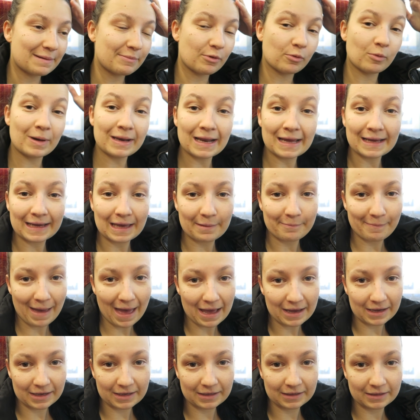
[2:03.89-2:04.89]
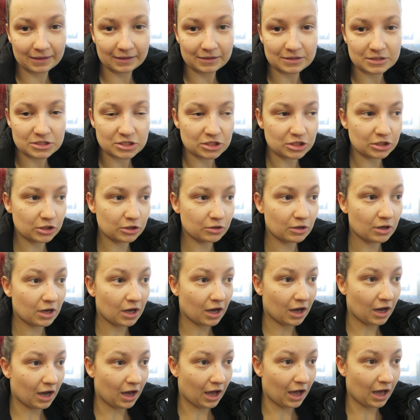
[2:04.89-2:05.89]
But when I get back to
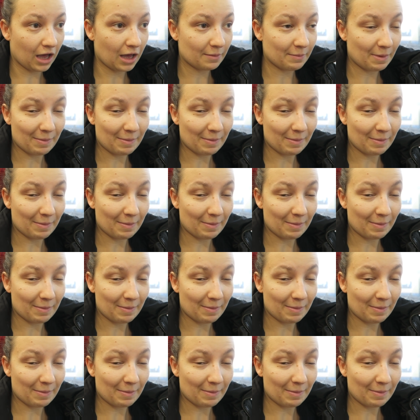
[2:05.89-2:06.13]
uh,